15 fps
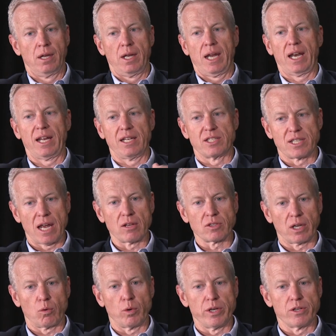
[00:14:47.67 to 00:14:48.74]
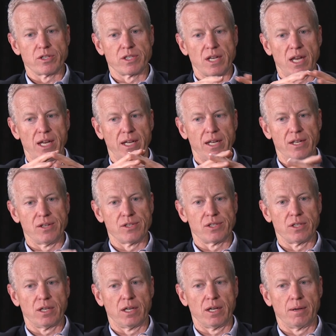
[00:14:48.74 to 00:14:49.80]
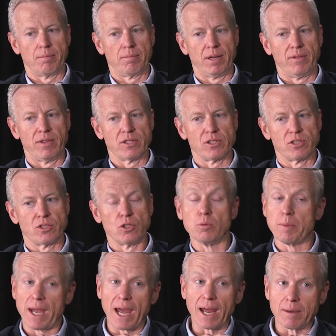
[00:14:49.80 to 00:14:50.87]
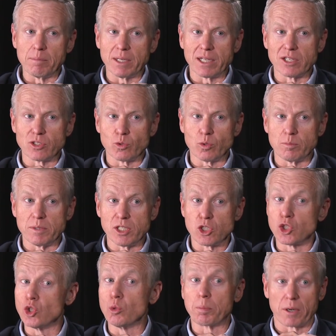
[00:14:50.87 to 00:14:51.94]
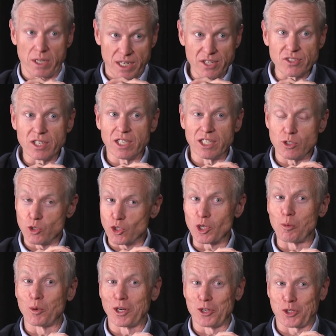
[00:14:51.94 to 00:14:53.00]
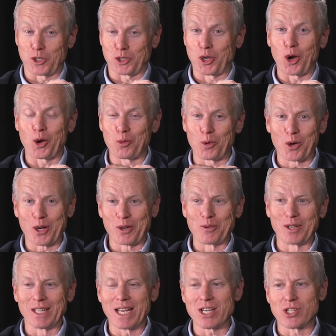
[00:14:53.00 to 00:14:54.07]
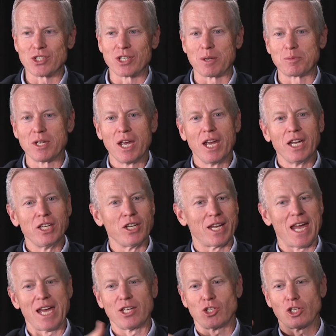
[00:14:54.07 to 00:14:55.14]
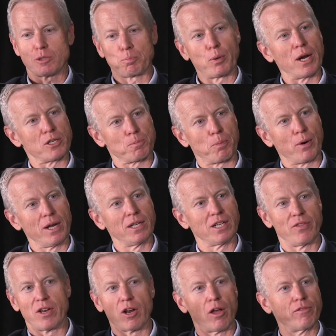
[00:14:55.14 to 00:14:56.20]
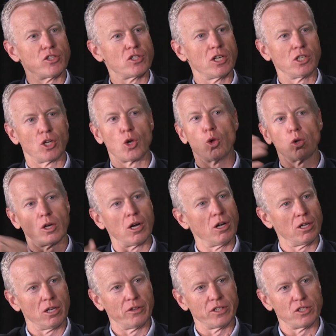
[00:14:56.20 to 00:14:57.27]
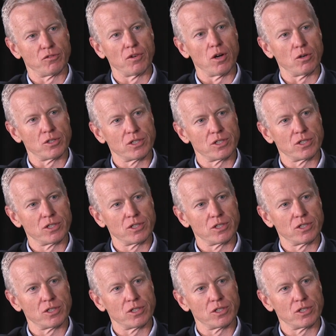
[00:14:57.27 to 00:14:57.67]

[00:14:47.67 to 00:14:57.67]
And it sounds like what you're saying is, and this is too bad because it would be super easy to use someone else's hard work and relationships. You can't just press print and then all of a sudden cold call all these folks.